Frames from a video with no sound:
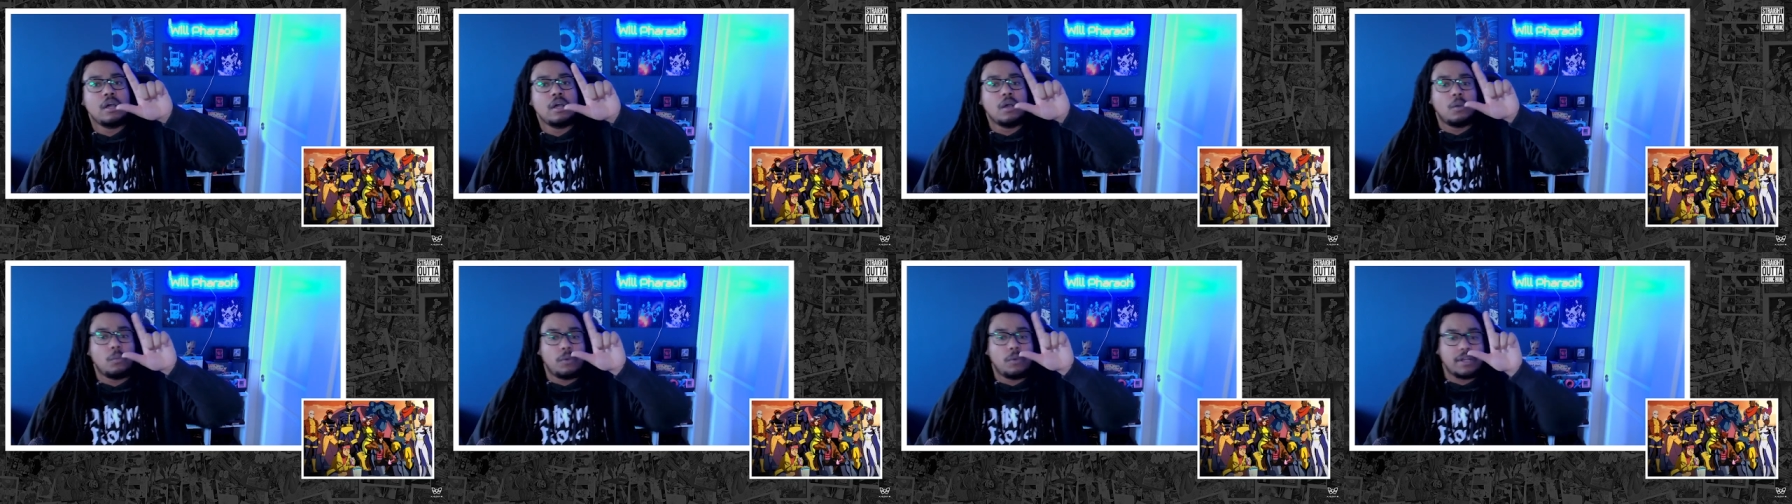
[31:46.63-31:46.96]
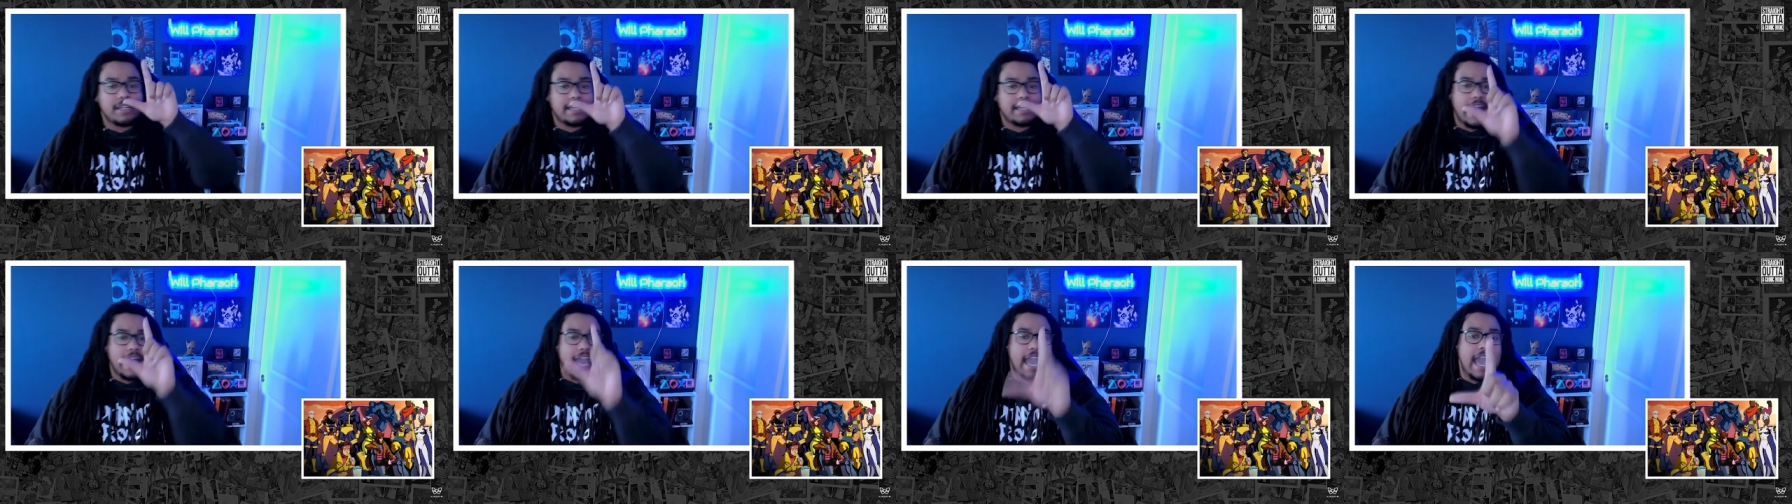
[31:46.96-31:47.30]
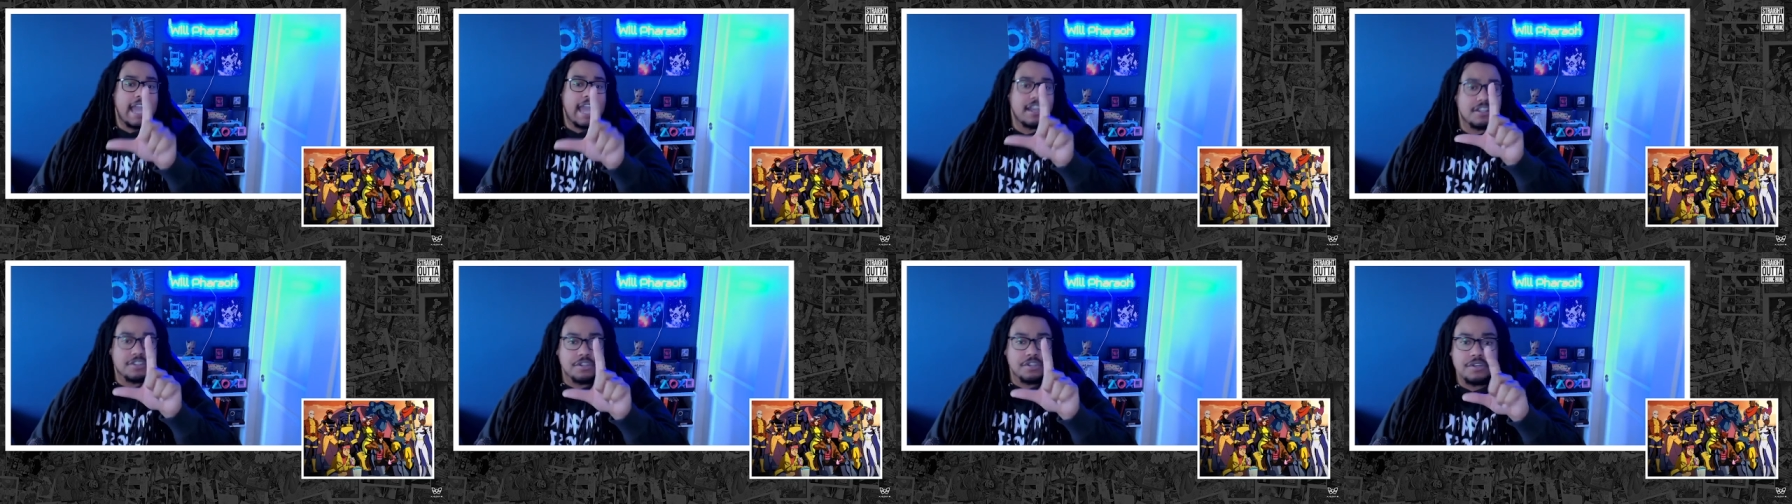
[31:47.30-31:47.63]
with the
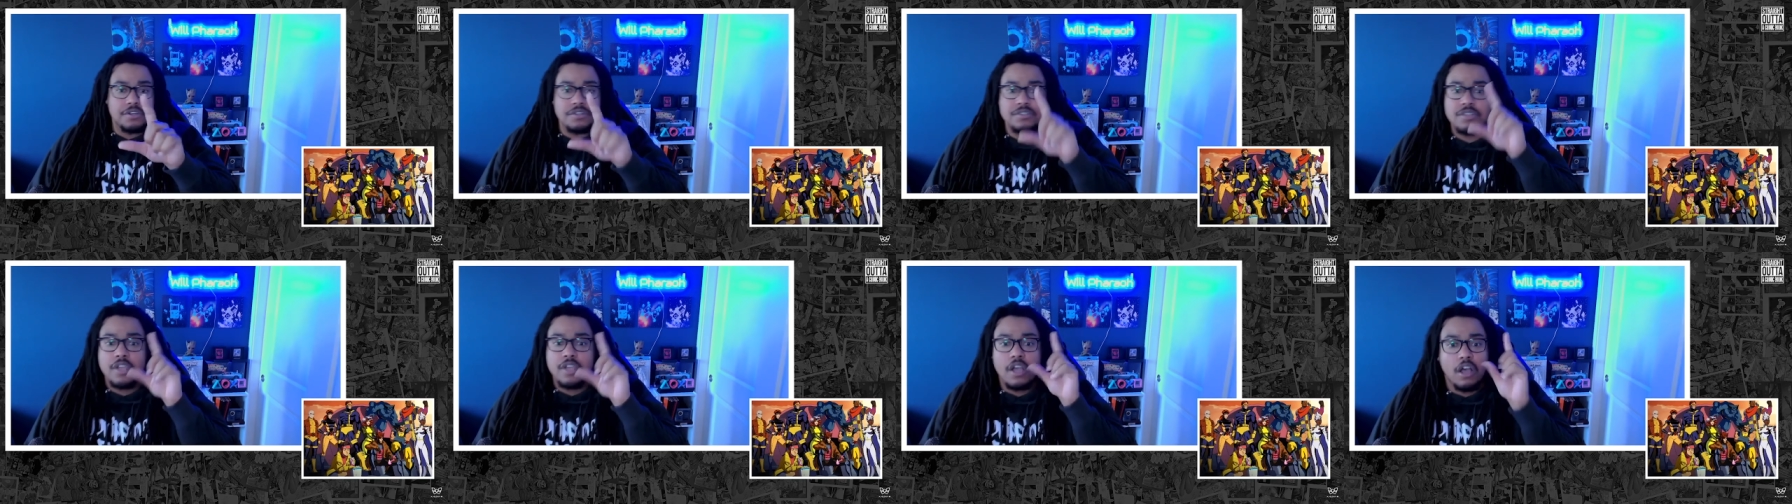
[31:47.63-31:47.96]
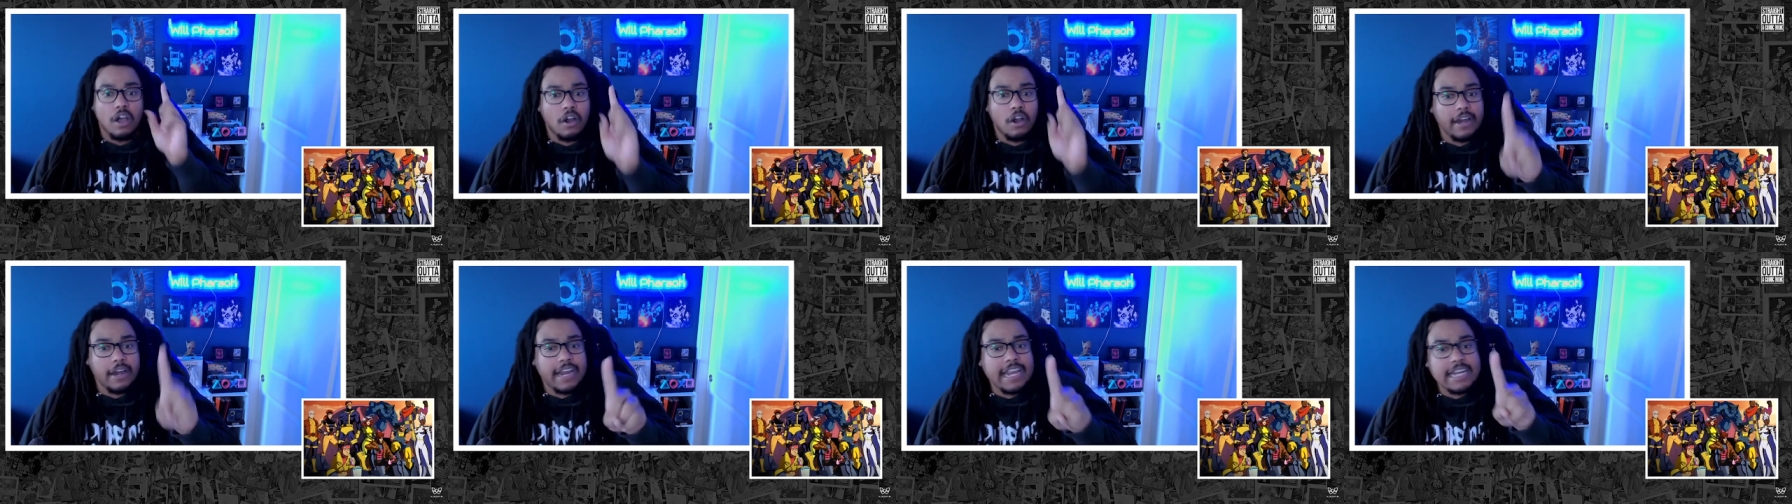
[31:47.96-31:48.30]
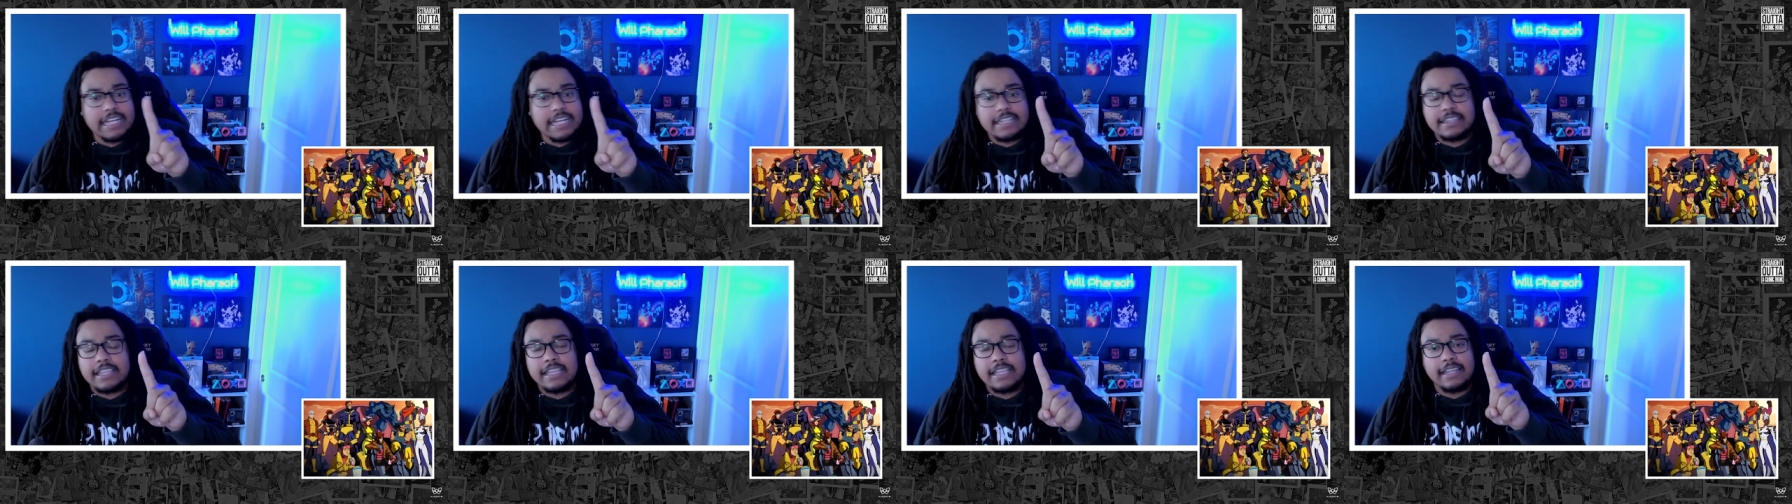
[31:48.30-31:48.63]
actors or
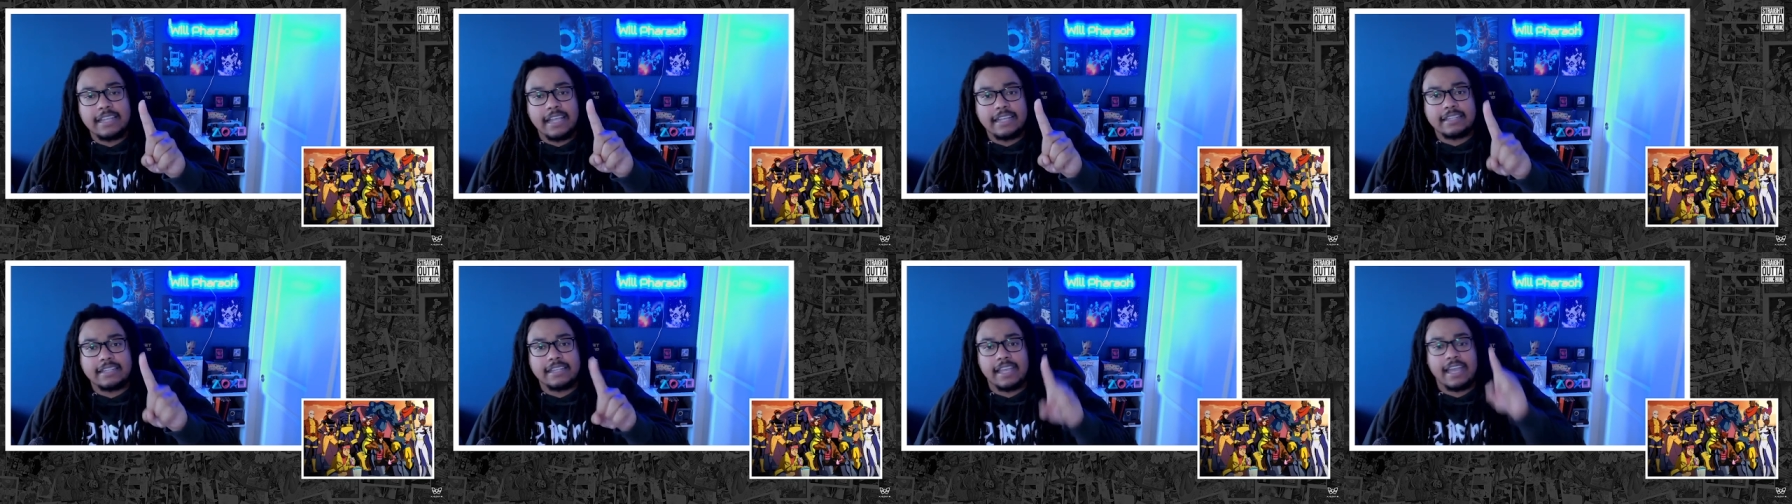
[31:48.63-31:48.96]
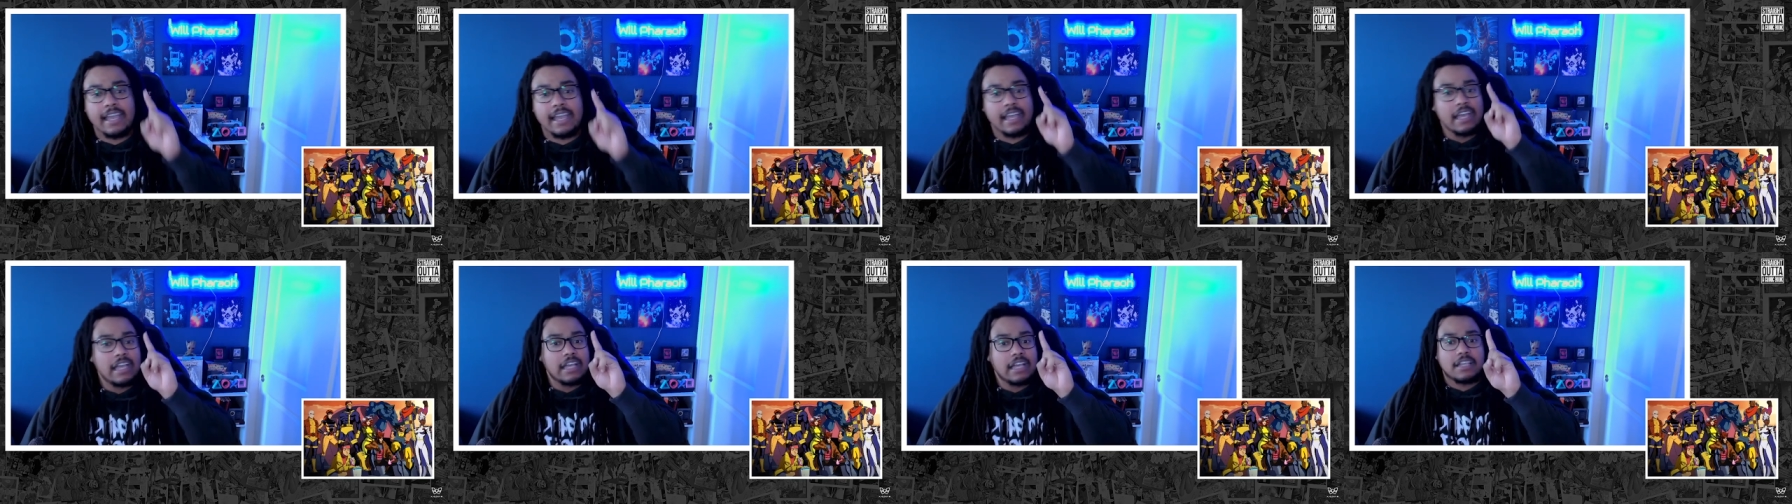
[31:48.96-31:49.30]
anything like that,